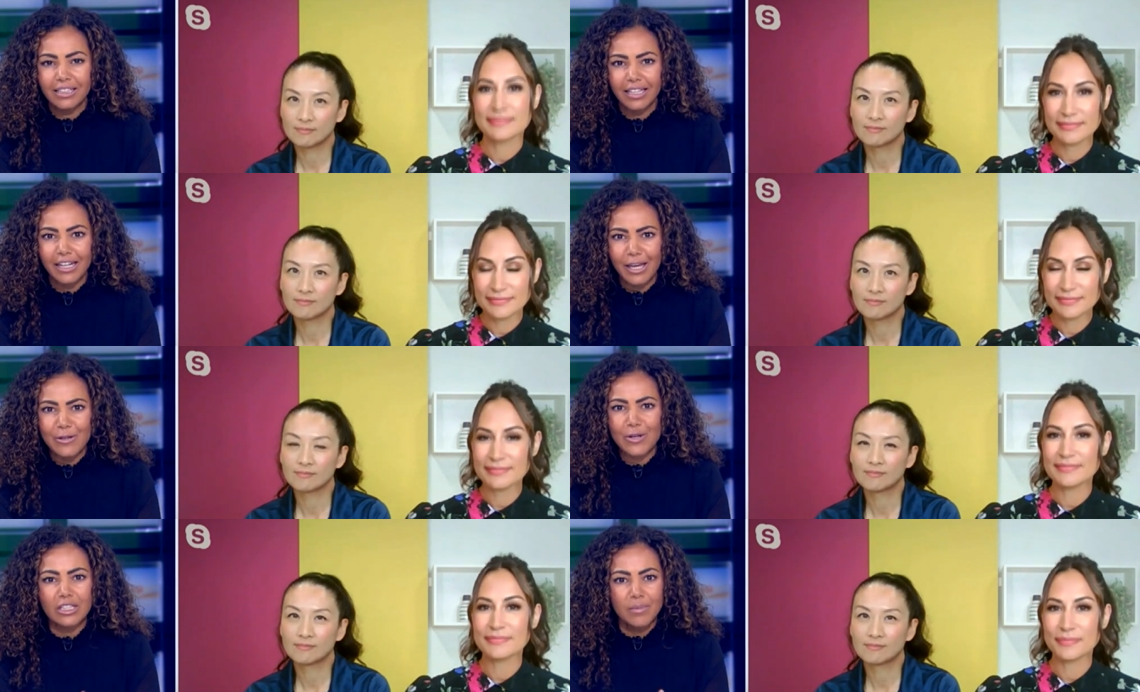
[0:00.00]
Speaker 1: lainey can you
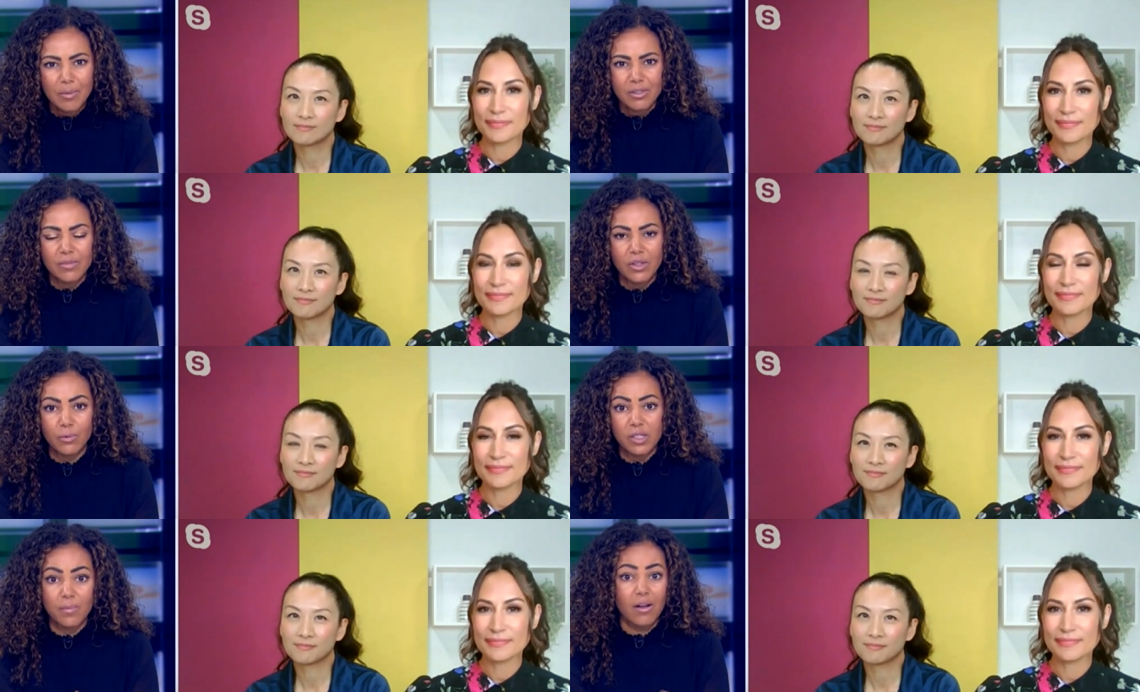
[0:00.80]
talk to me about some of the
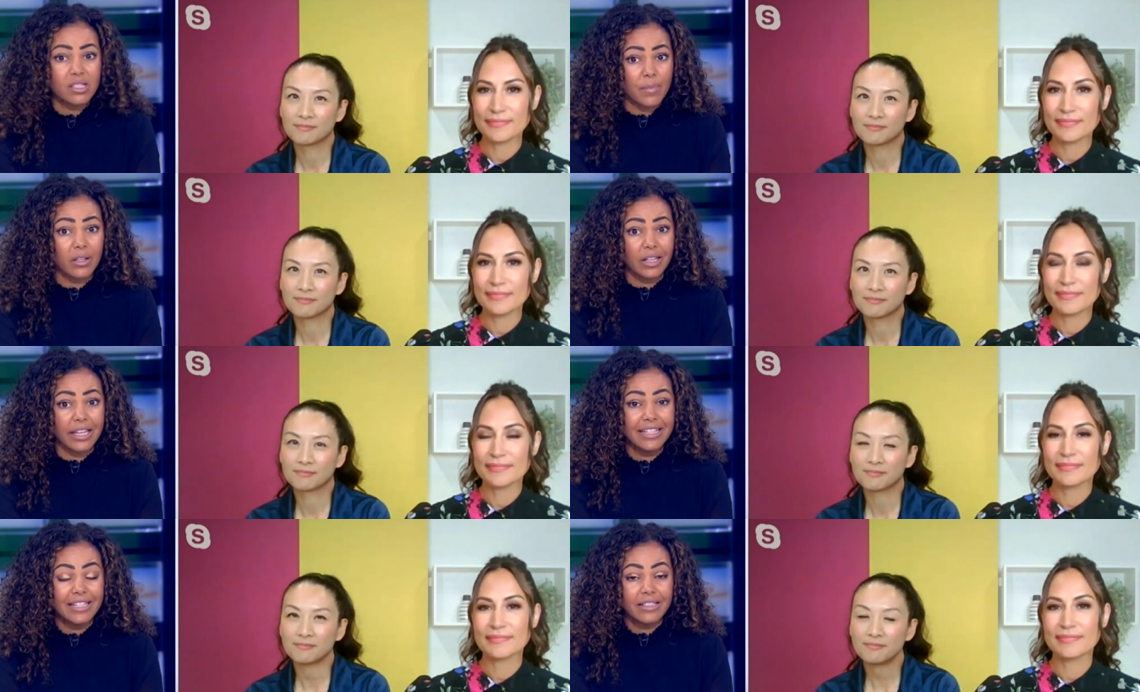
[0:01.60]

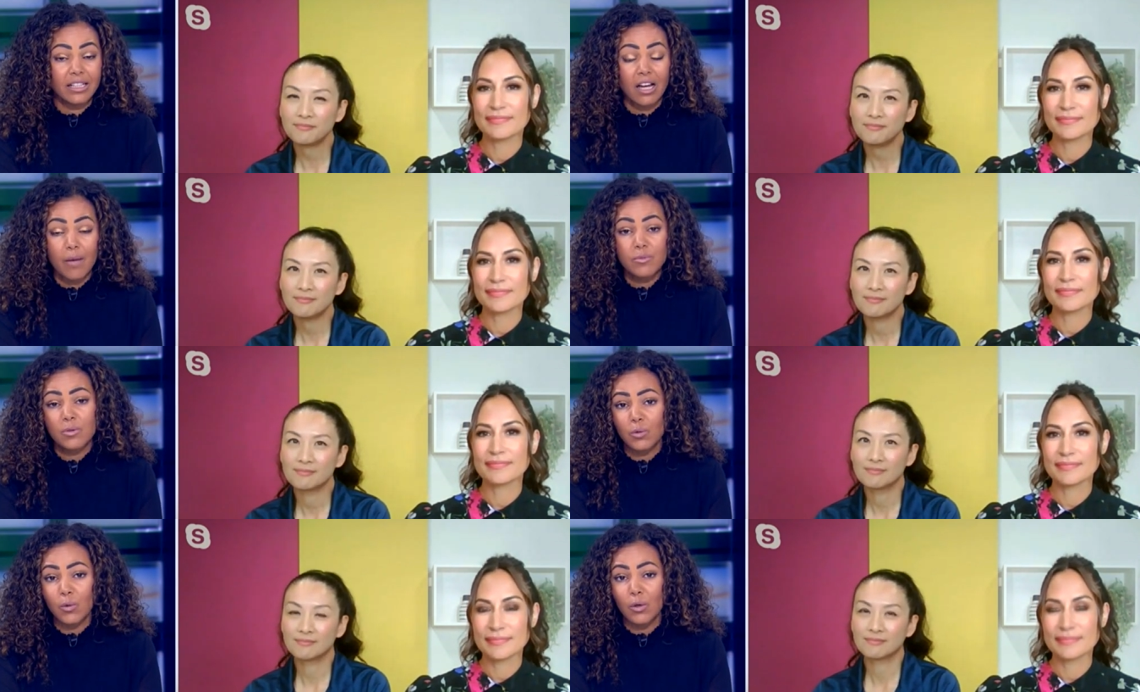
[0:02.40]
responsibility that comes with
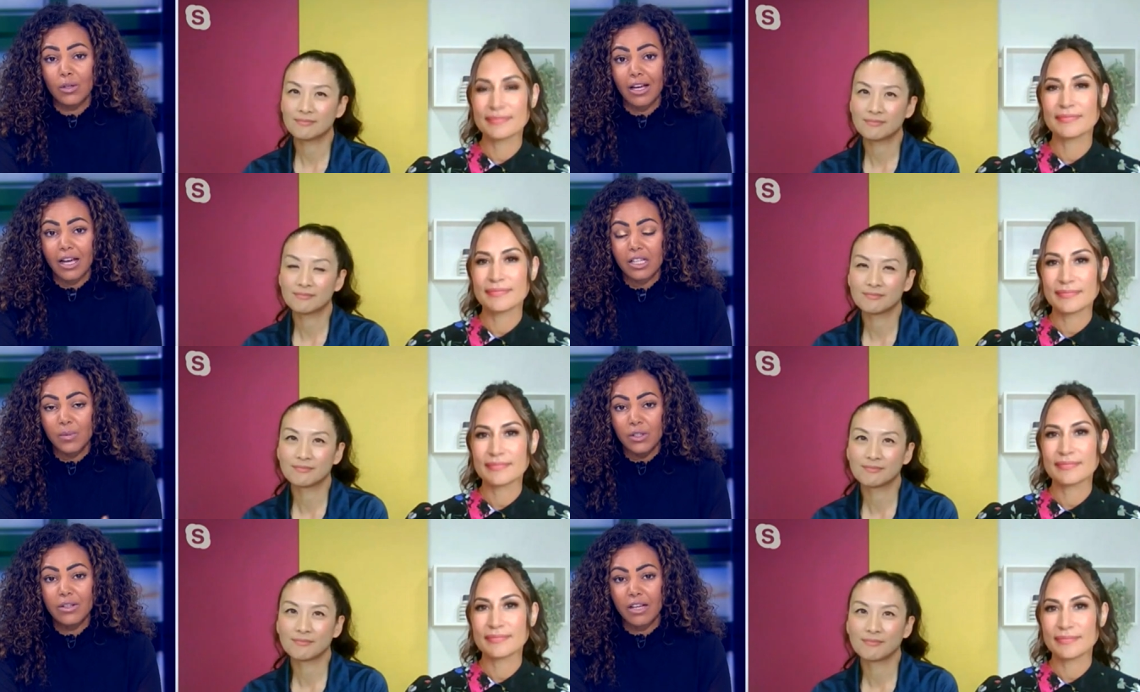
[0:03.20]
the role as we
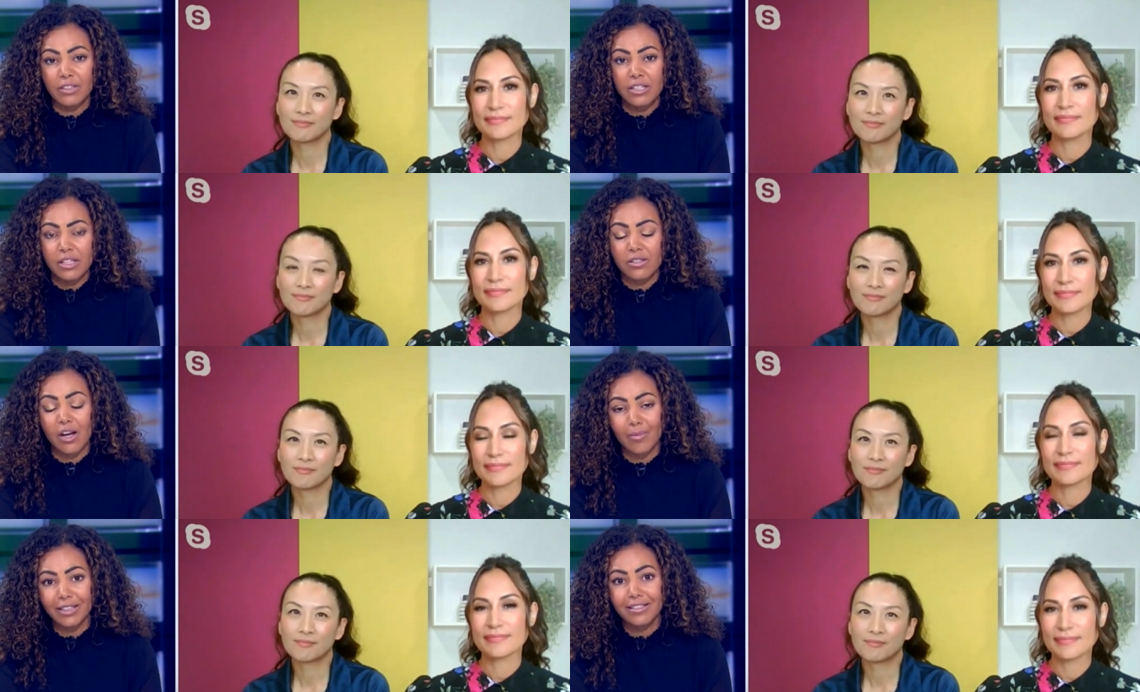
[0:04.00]
do delve into these
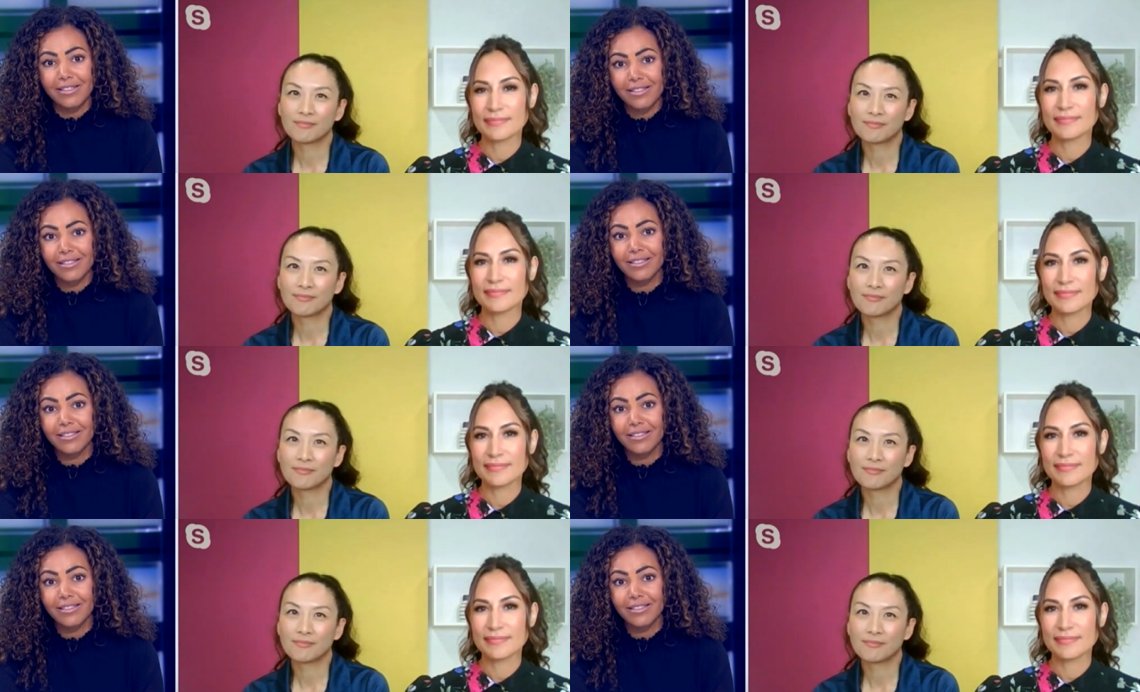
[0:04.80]
topics